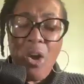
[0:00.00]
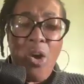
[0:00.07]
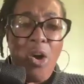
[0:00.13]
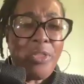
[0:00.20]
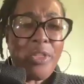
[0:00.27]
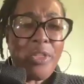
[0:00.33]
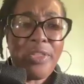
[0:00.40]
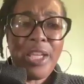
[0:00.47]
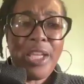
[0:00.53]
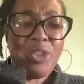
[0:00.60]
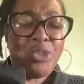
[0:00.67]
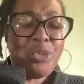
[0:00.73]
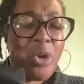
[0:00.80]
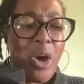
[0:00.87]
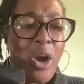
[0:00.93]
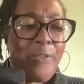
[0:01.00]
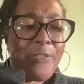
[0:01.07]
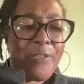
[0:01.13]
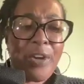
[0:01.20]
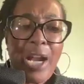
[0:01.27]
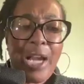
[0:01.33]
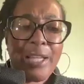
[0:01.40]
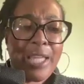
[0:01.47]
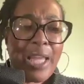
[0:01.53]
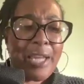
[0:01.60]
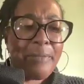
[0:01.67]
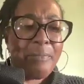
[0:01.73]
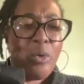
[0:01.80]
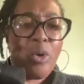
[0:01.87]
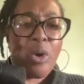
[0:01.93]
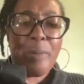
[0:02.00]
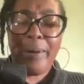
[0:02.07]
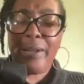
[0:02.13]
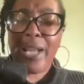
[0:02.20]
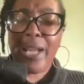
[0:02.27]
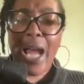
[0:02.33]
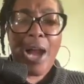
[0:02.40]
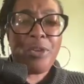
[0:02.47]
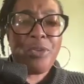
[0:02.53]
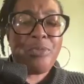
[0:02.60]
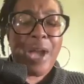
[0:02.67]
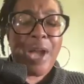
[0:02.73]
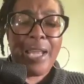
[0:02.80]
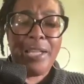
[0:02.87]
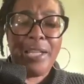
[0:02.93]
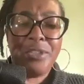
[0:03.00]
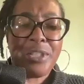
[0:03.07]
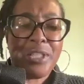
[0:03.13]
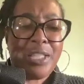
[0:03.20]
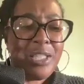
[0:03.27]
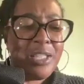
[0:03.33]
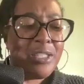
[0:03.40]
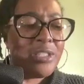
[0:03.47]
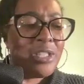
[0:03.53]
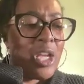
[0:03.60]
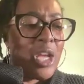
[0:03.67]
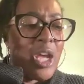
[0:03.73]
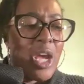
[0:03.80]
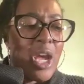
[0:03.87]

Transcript: all the things you offer, like more about how you got into this.